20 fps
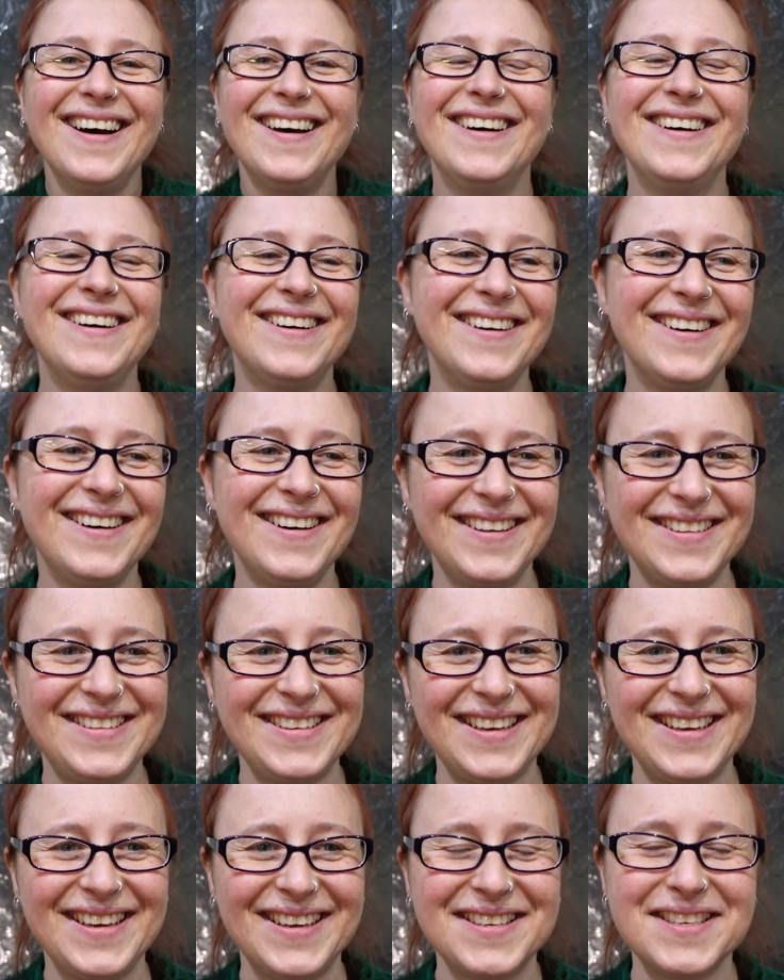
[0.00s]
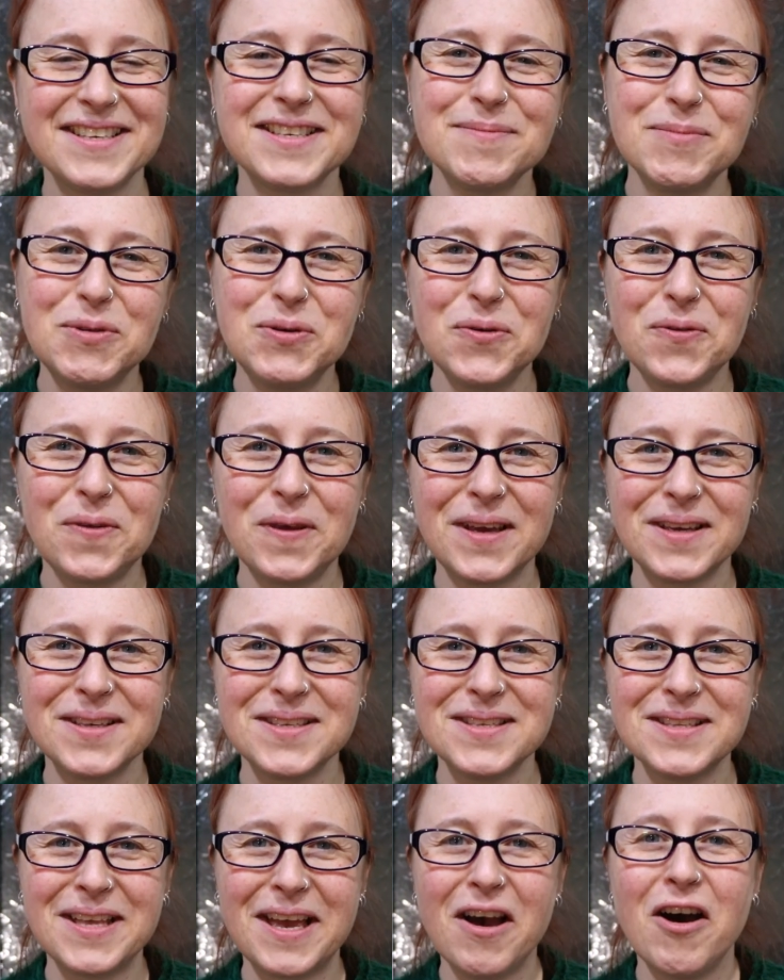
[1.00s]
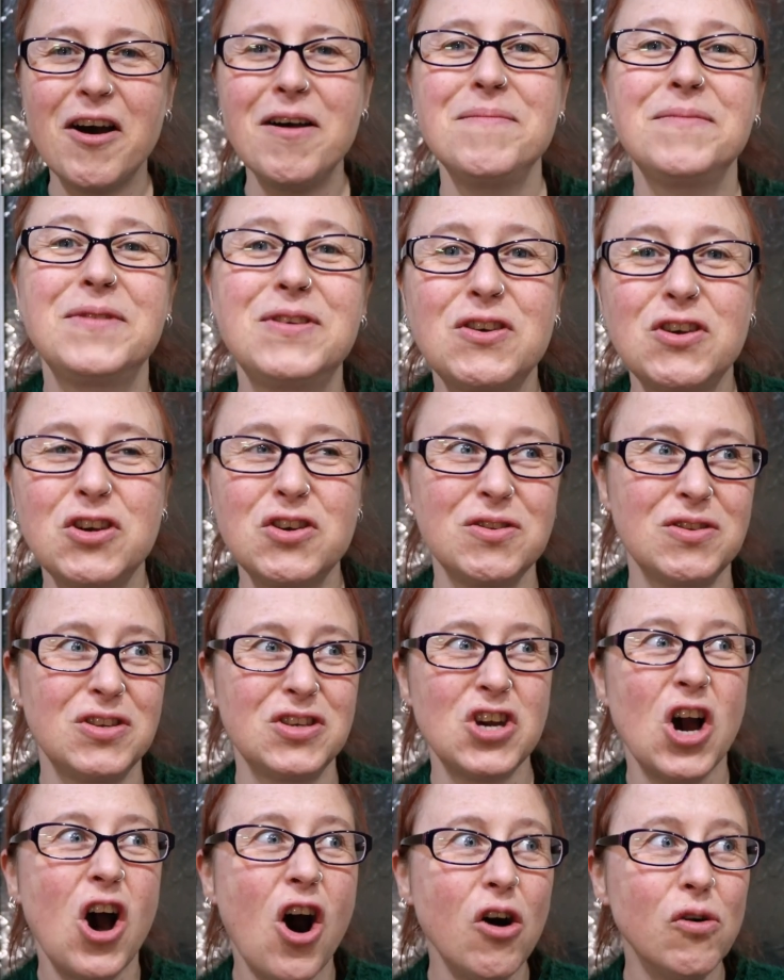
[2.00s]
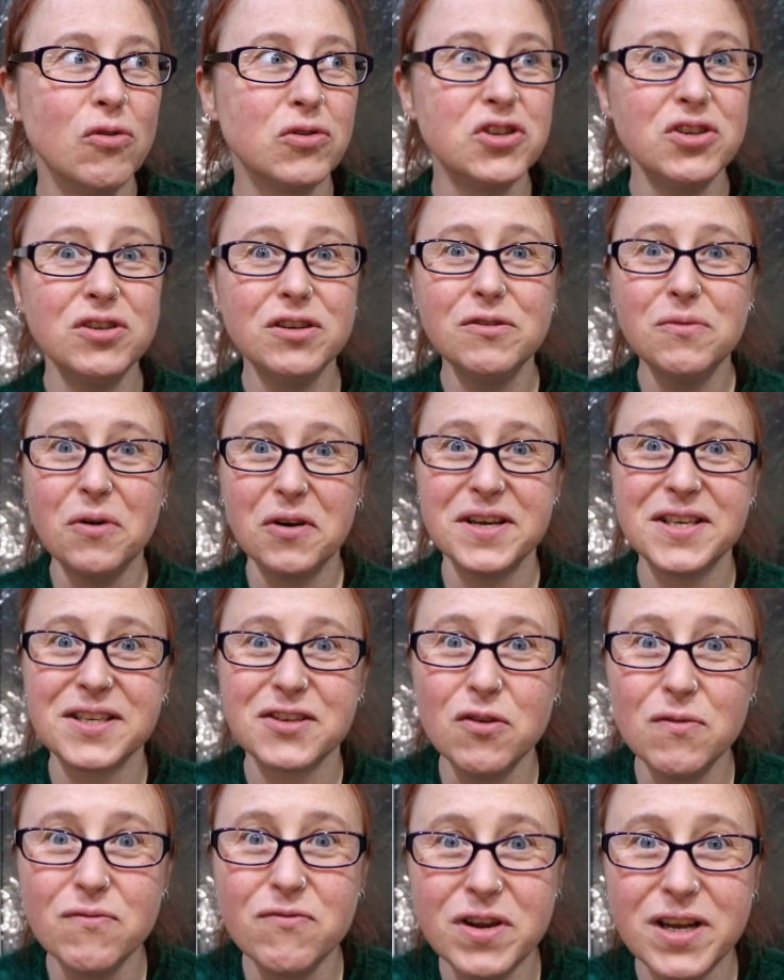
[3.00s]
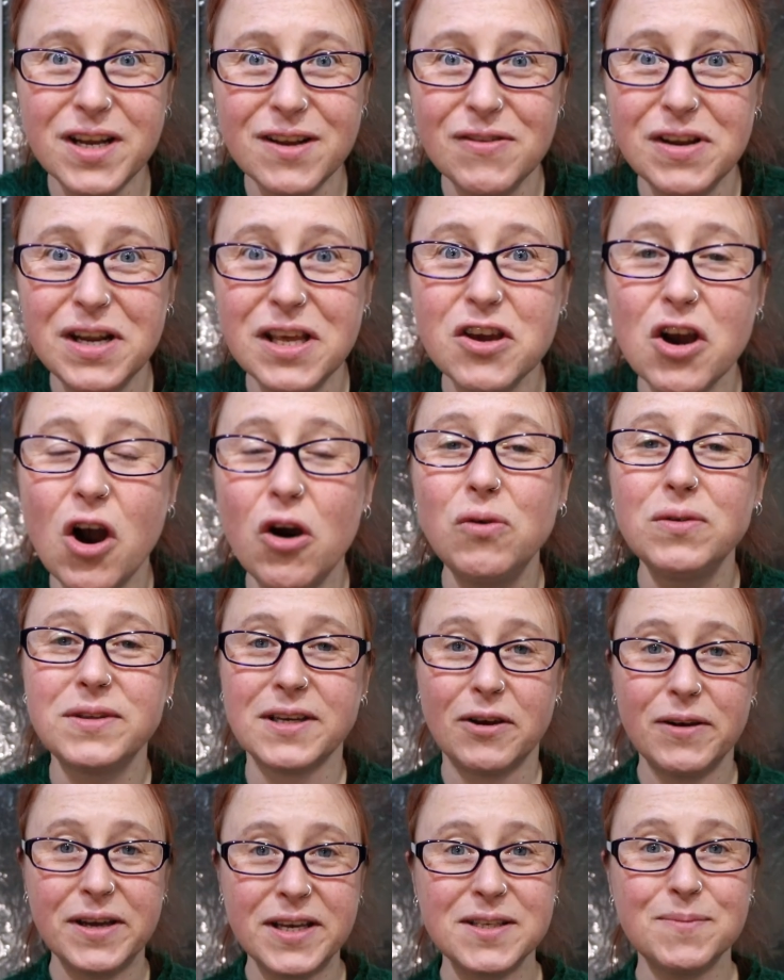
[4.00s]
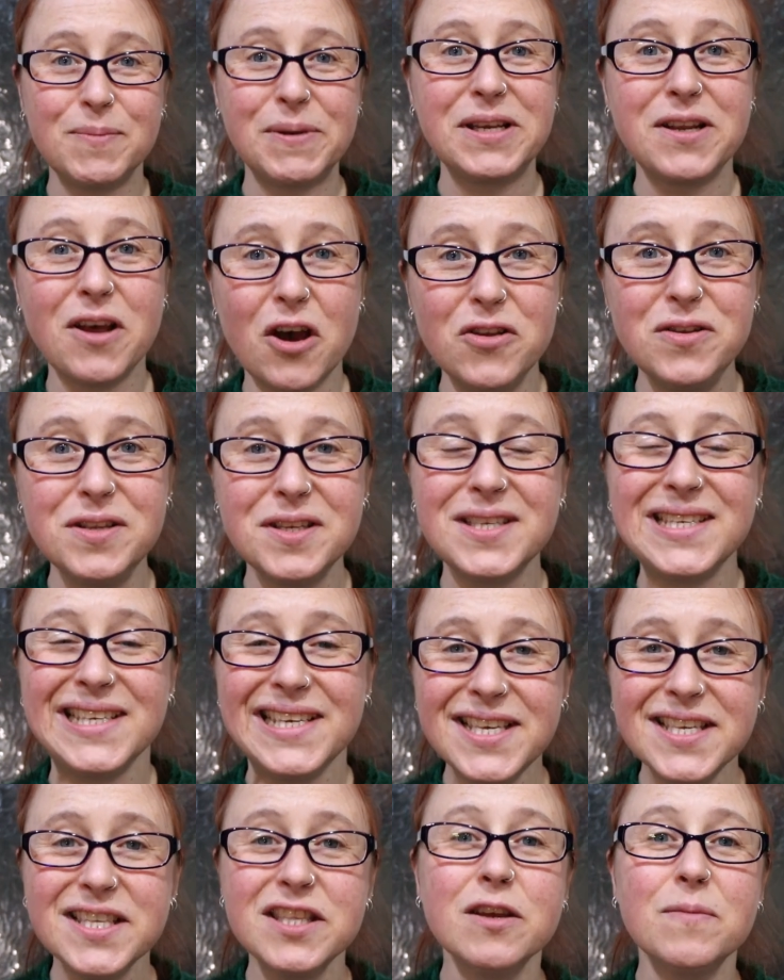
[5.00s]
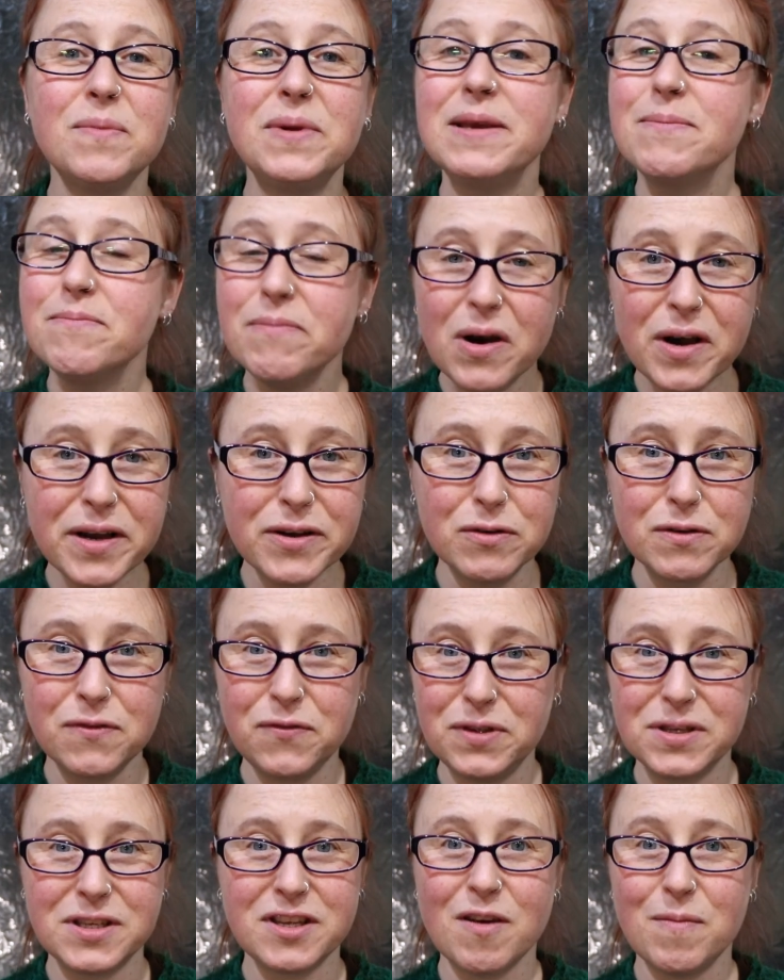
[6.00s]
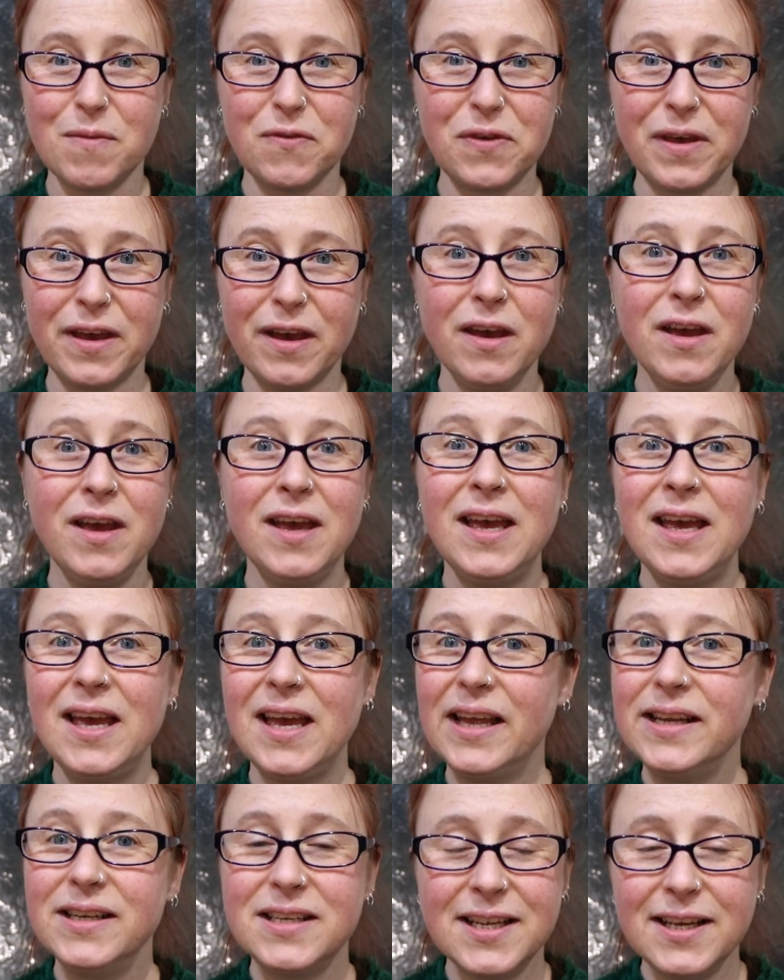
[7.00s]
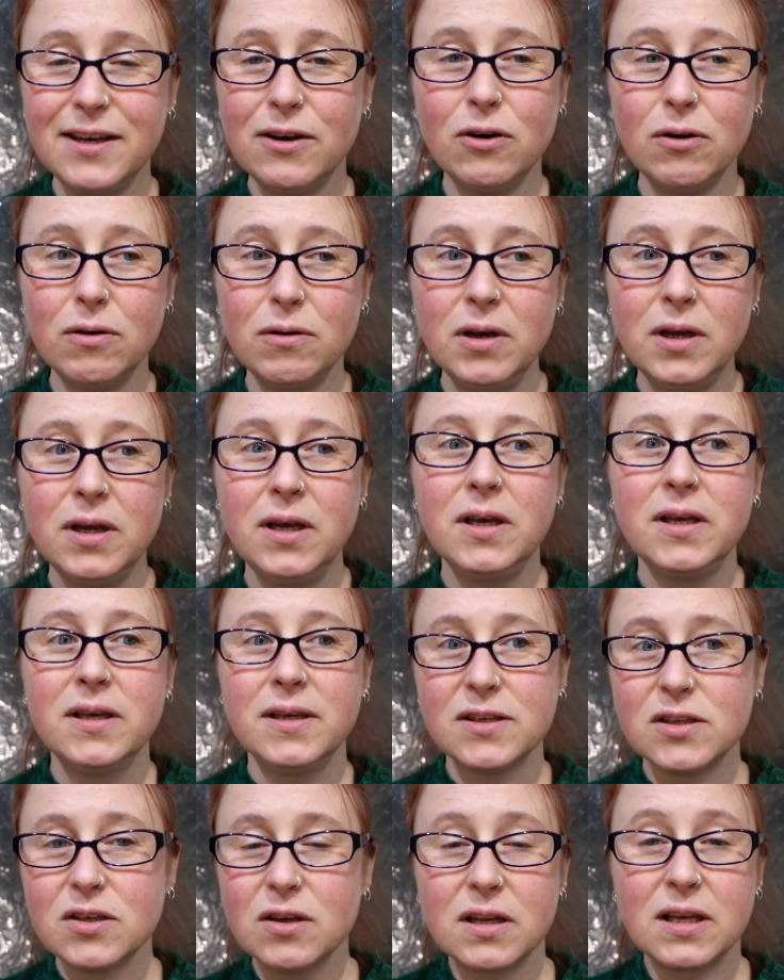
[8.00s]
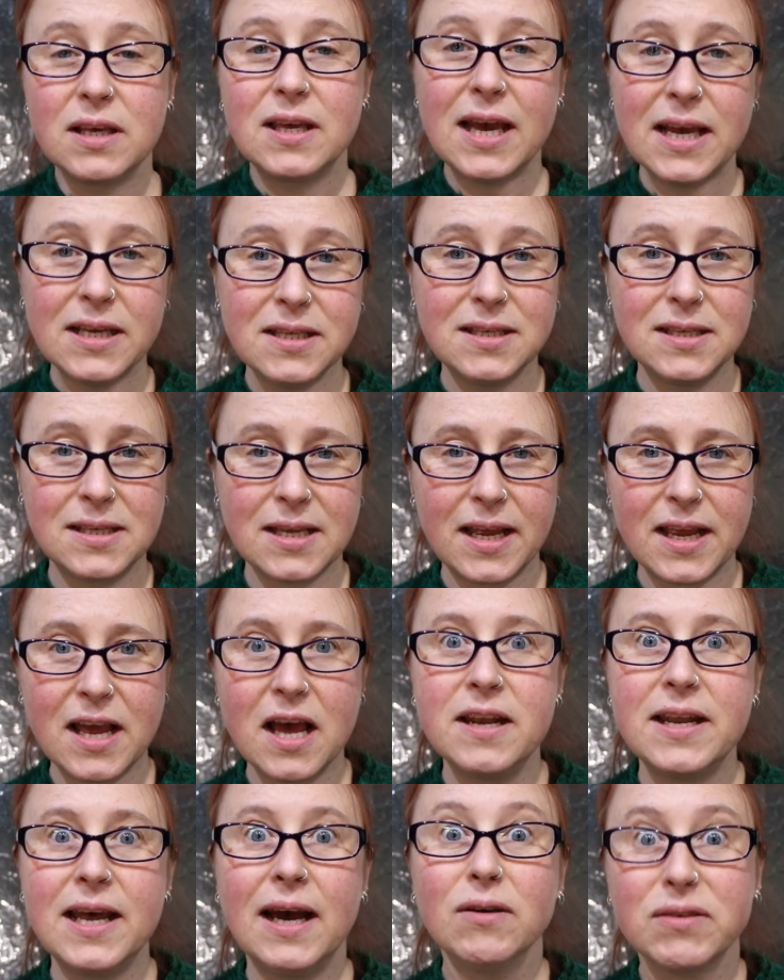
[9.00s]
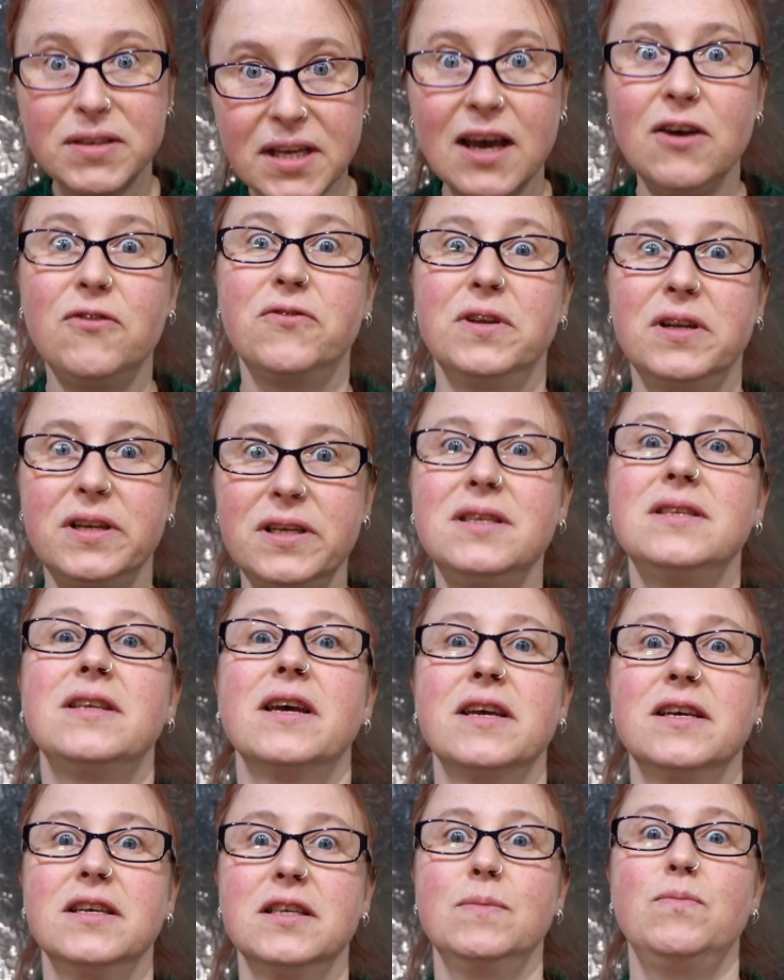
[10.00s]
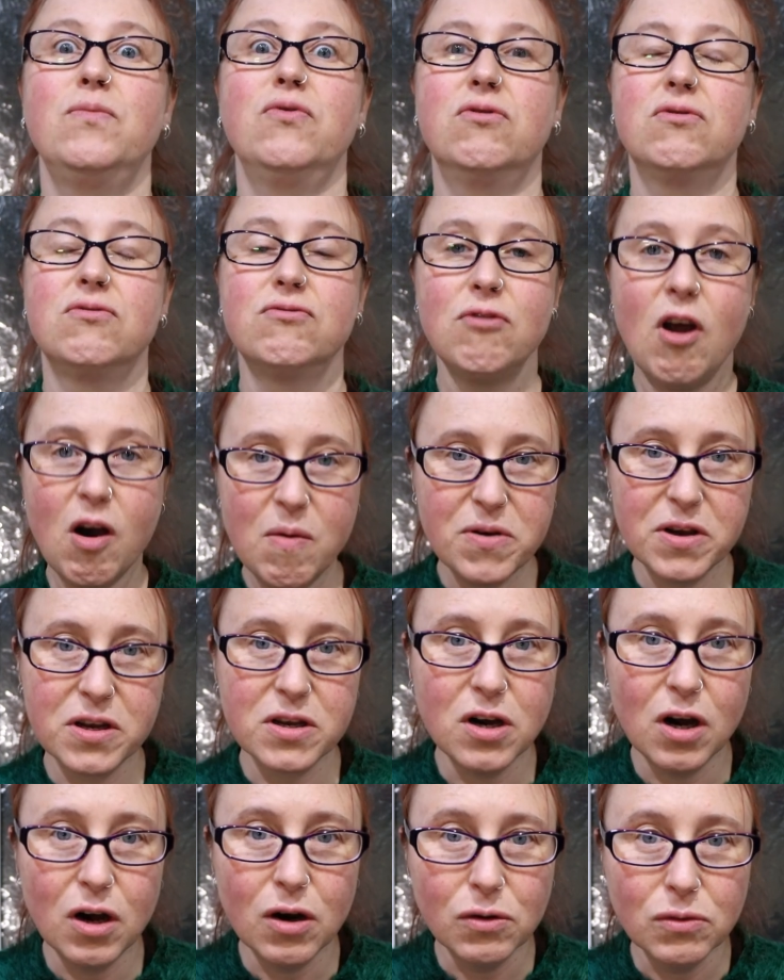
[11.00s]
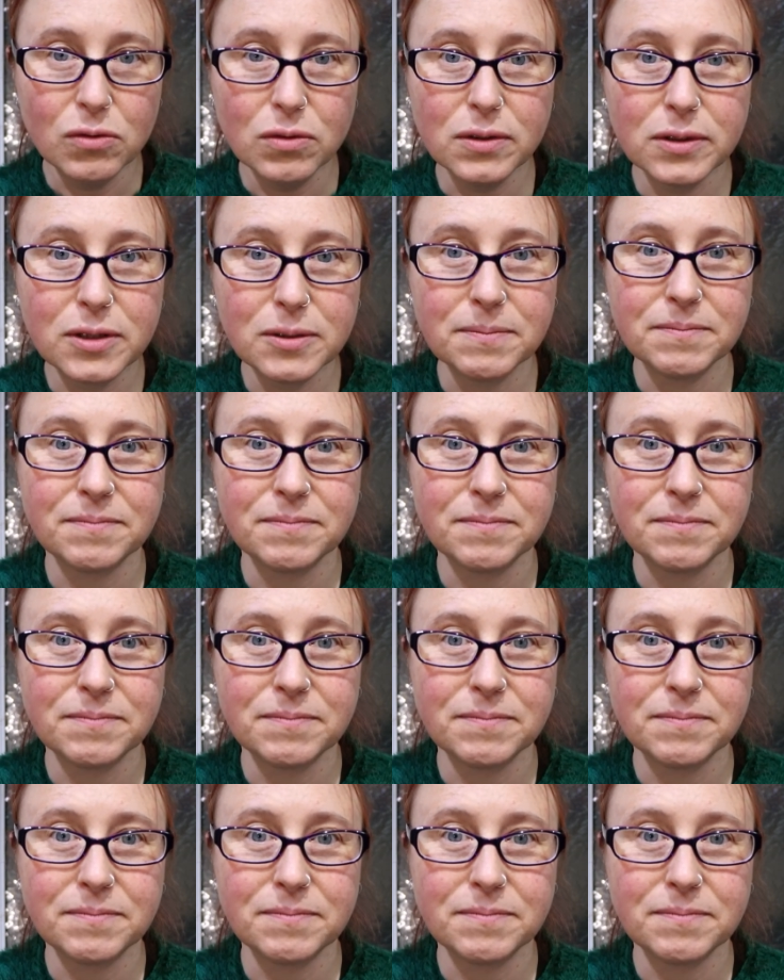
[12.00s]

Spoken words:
Oh dear, it's the small things, isn't it? I'm cold. You know what? It's gone really, really cold out. It's been unseasonably mild for the time of year until sort of yesterday, and now definitely today is proper cold.